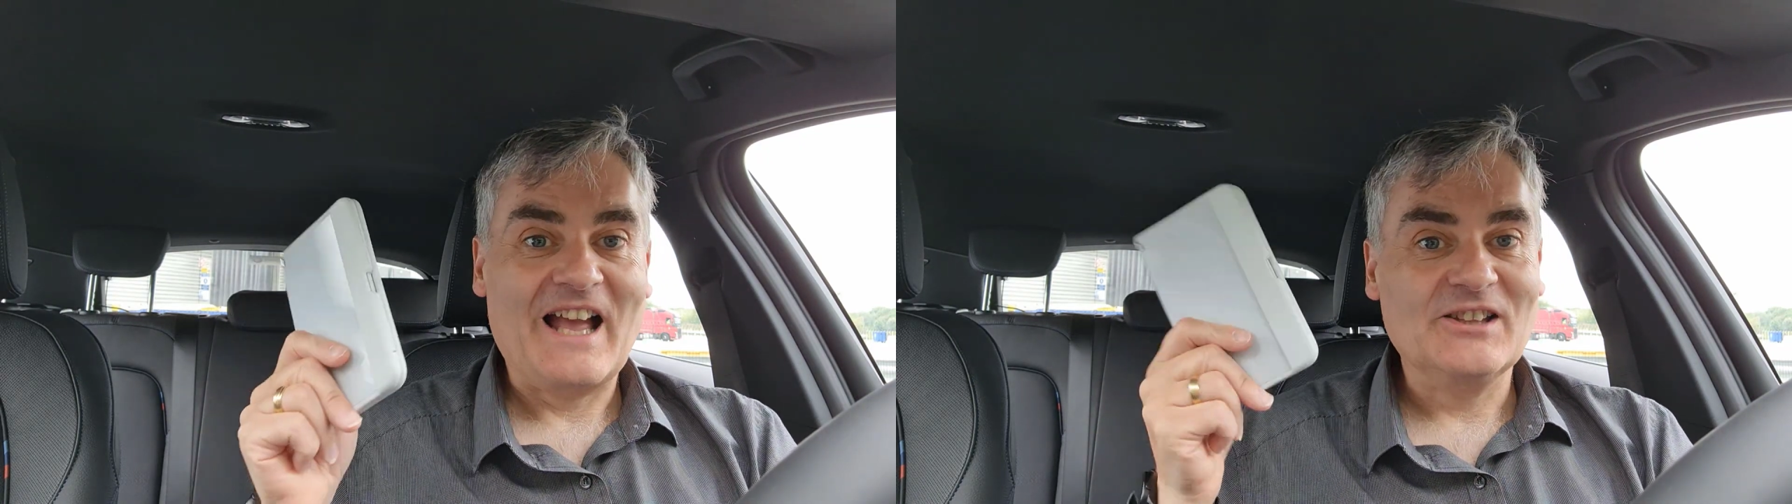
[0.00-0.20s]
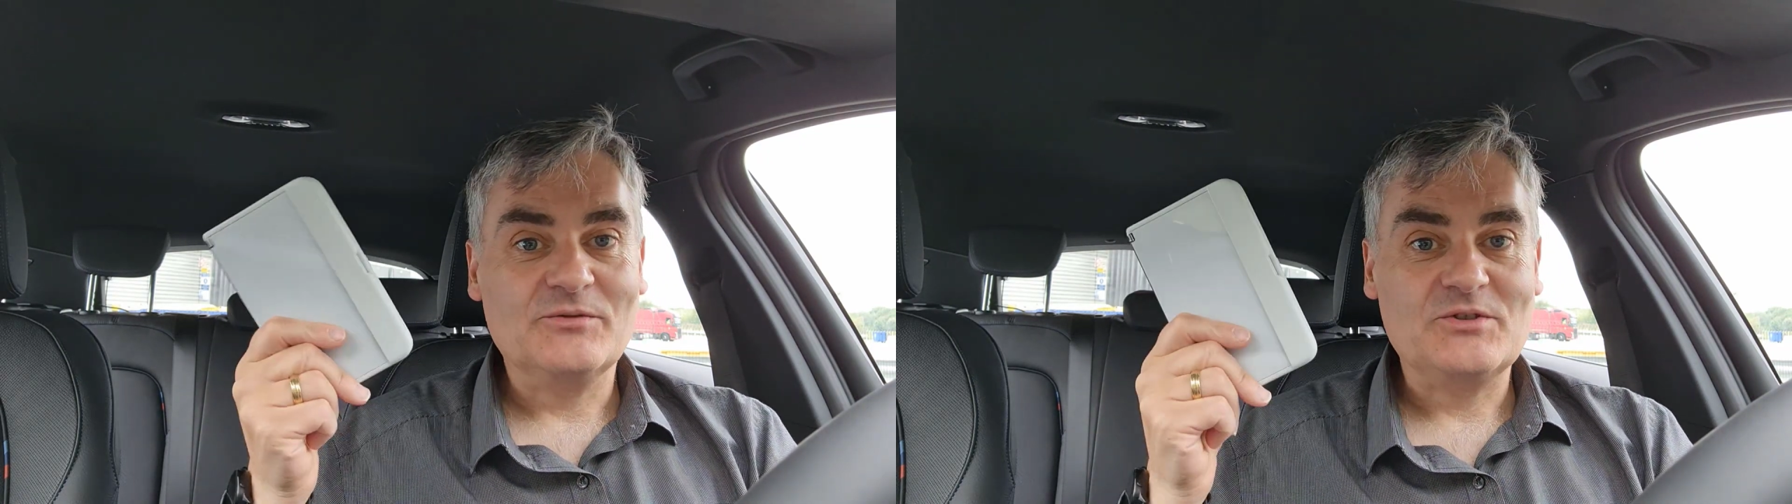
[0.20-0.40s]

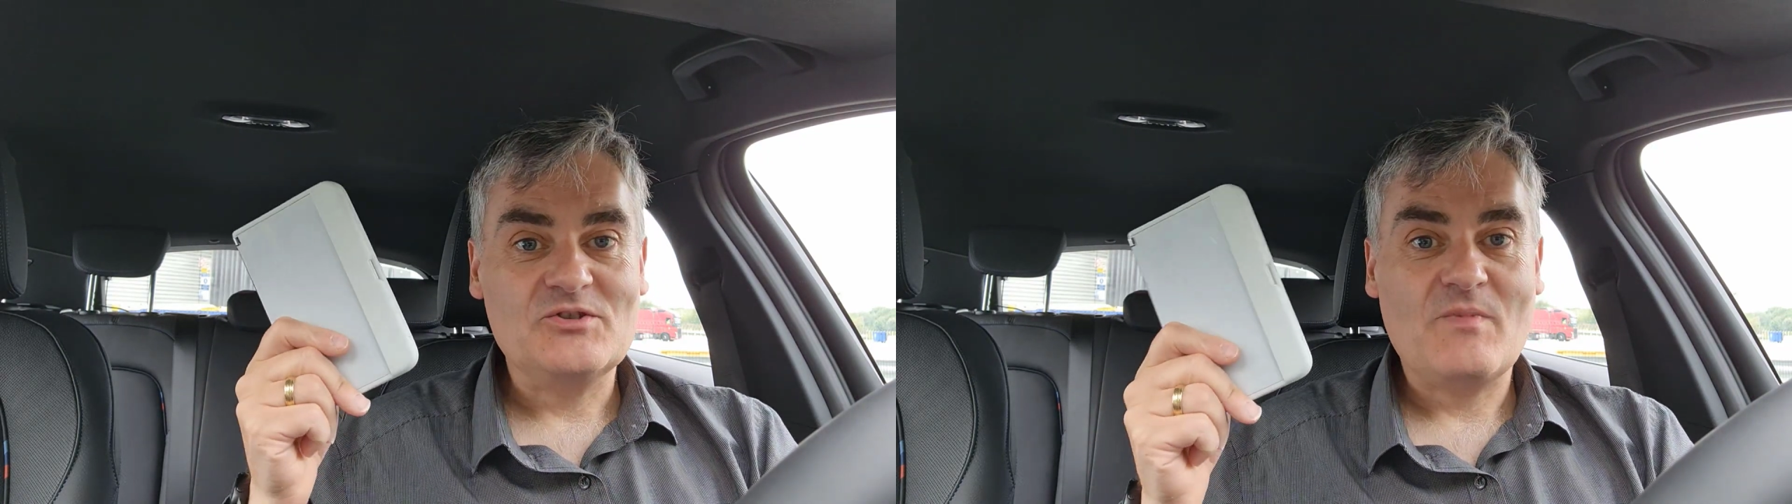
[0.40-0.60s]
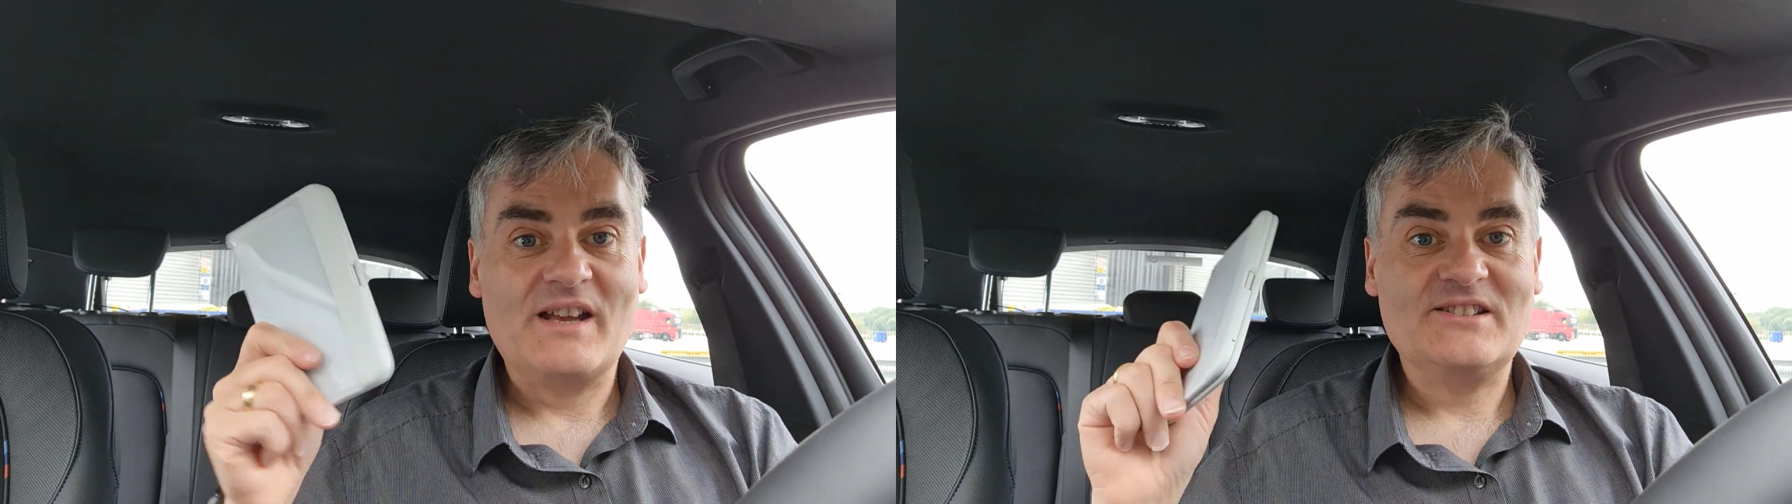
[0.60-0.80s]
I love
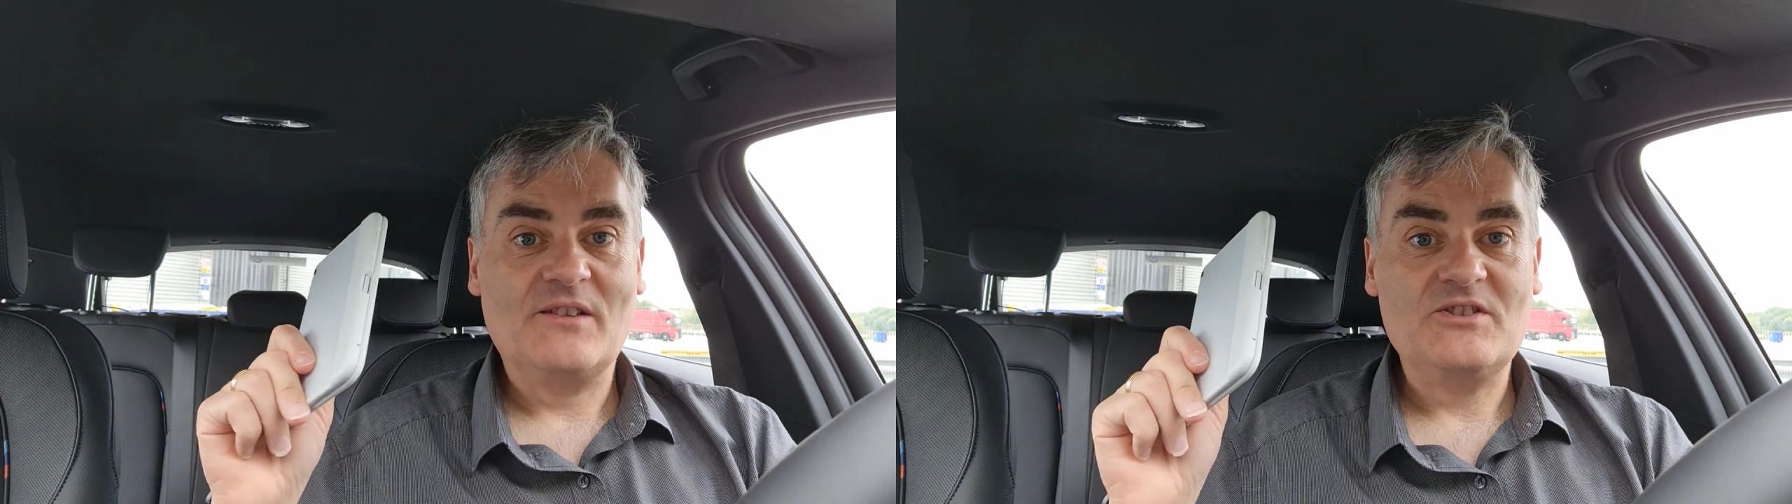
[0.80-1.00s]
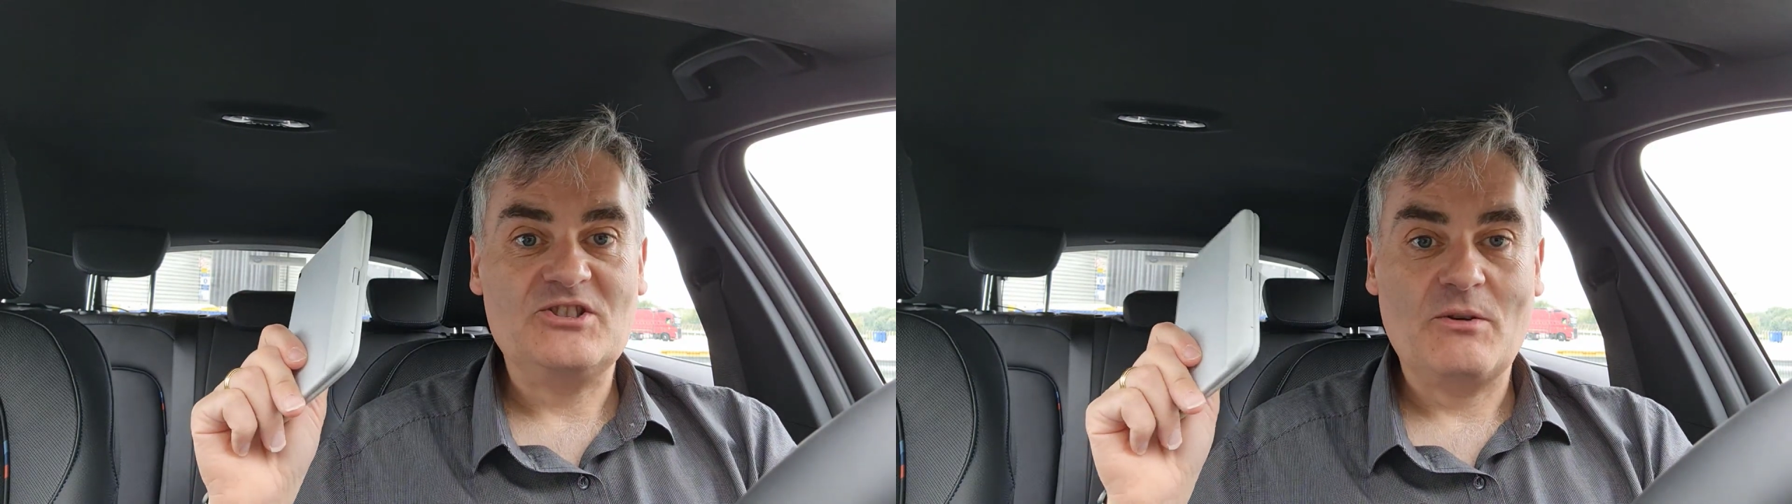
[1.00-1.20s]
using my
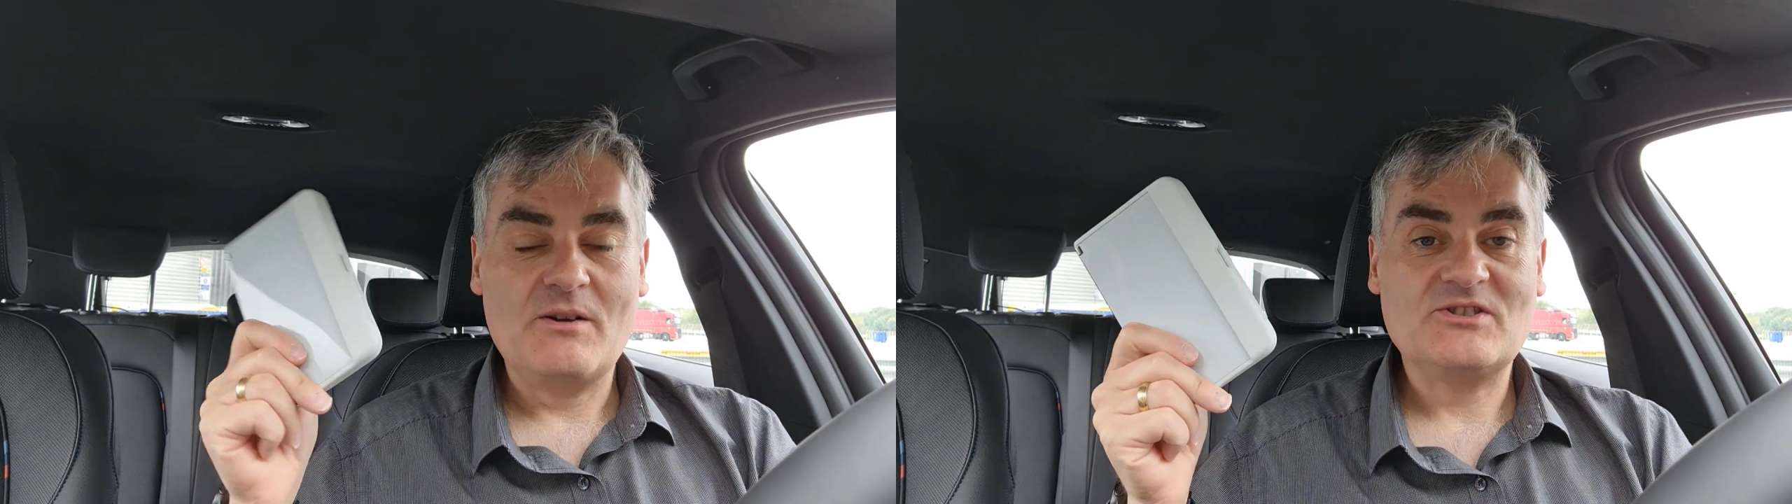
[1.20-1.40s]
Surface Duo.